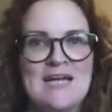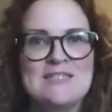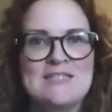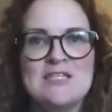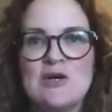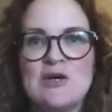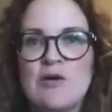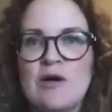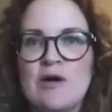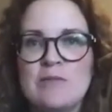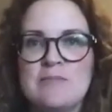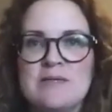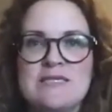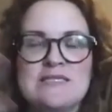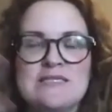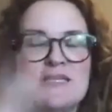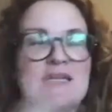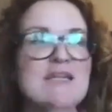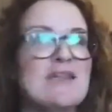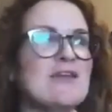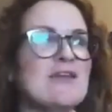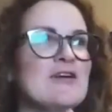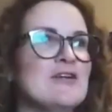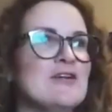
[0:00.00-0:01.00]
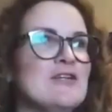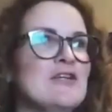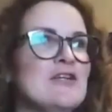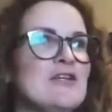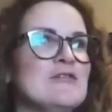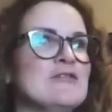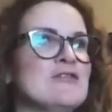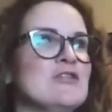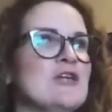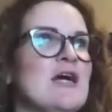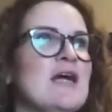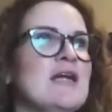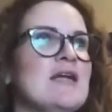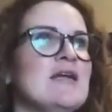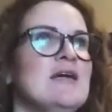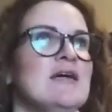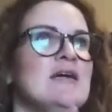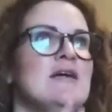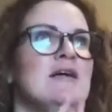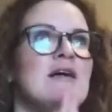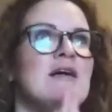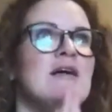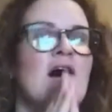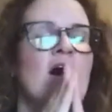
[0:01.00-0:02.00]
so I'd be sitting there, trying,
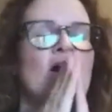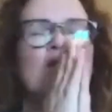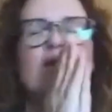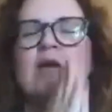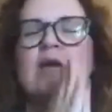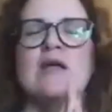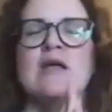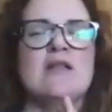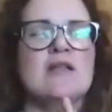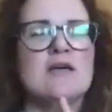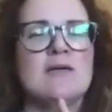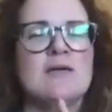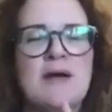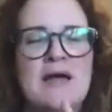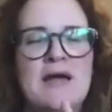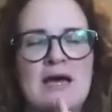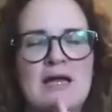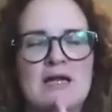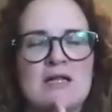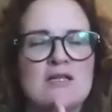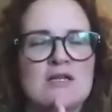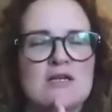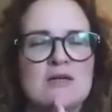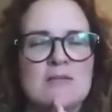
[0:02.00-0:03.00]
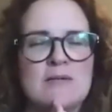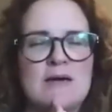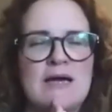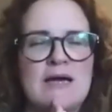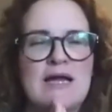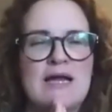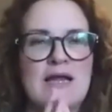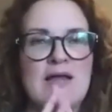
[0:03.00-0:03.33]
okay, clear my head, clear my head.